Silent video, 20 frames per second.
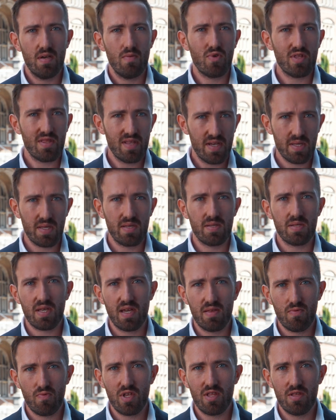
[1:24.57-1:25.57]
What lessons
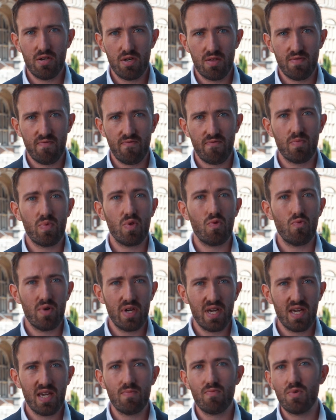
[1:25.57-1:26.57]
can we learn from the
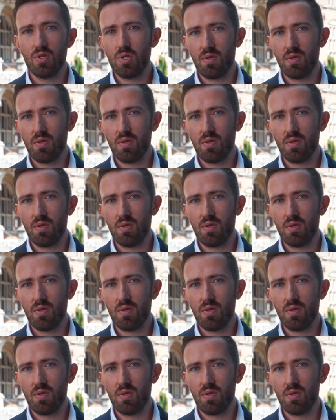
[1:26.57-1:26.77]
way in which